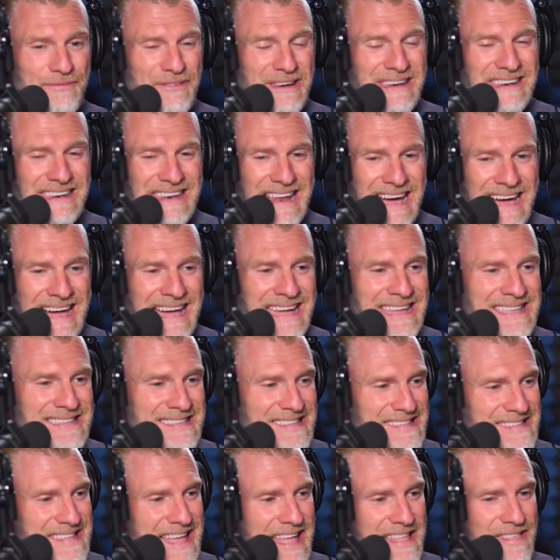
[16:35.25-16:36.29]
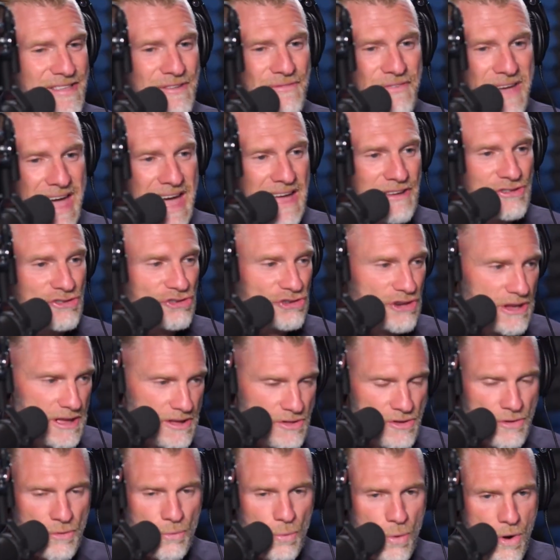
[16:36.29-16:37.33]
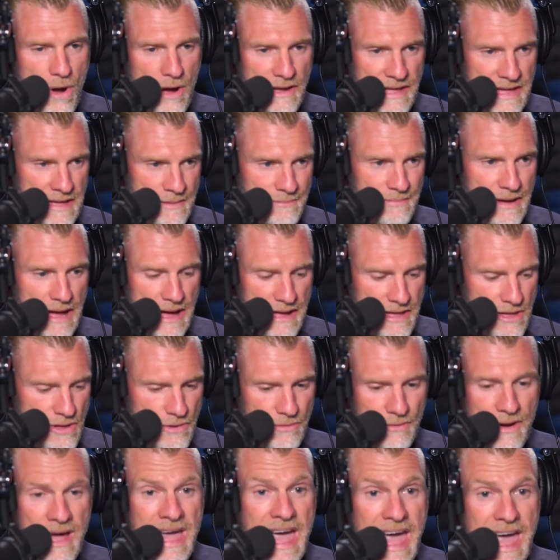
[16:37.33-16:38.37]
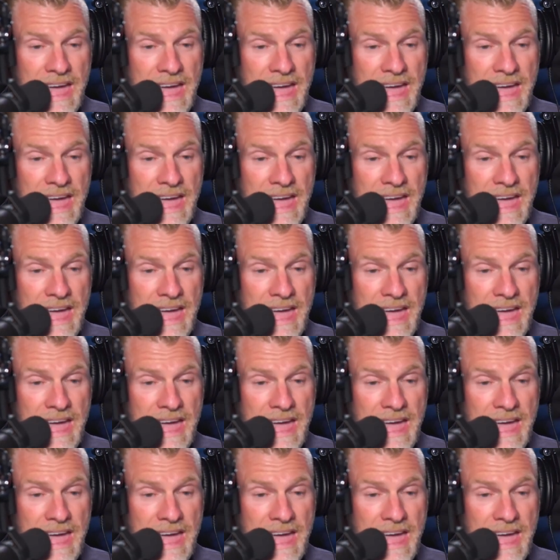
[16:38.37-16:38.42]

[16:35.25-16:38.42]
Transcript: 9 sets of ass cheeks are walking by you,